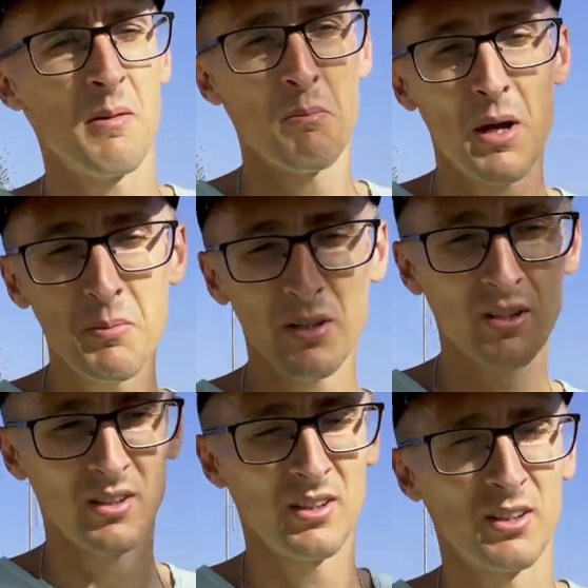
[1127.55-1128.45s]
maybe
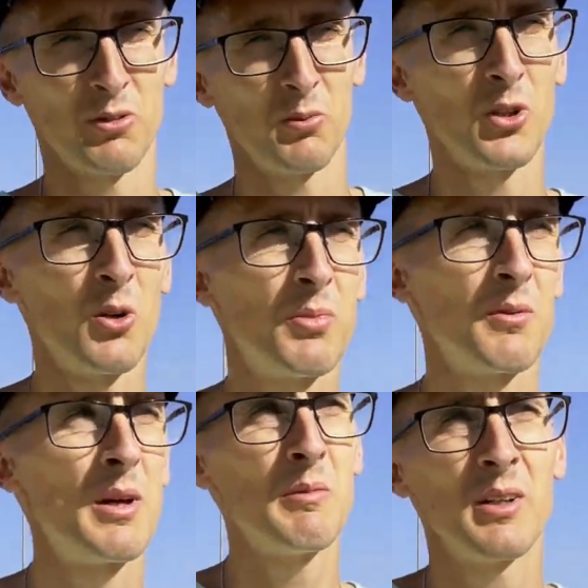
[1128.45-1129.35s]
it will be open,
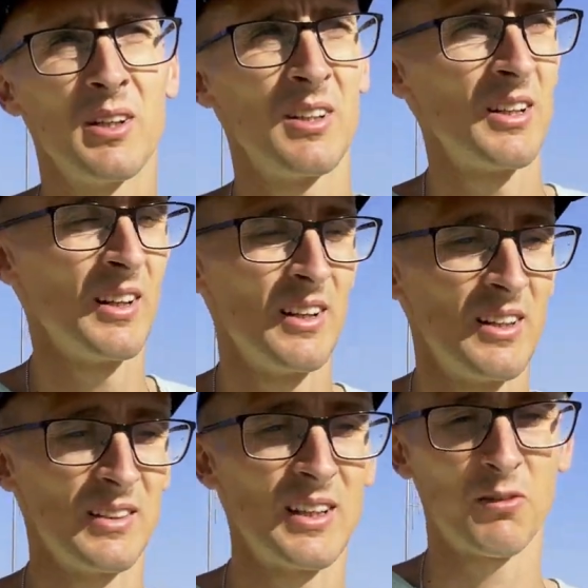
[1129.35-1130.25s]
maybe
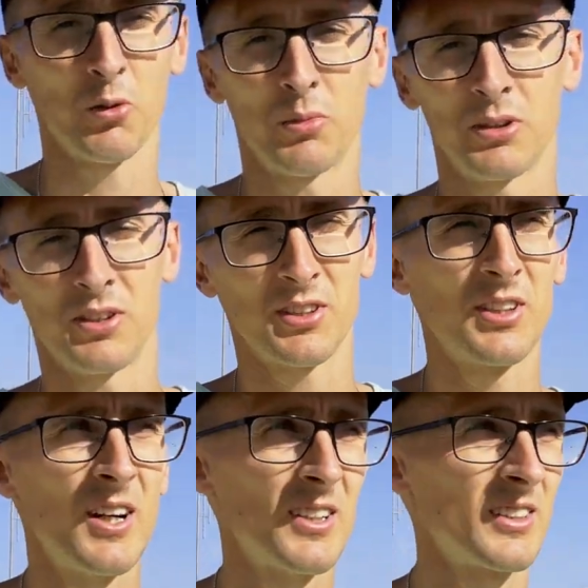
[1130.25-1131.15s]
there will be this
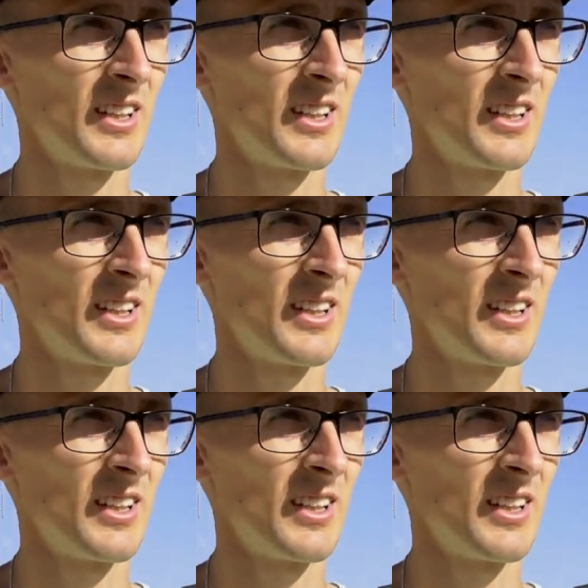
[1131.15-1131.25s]
guard,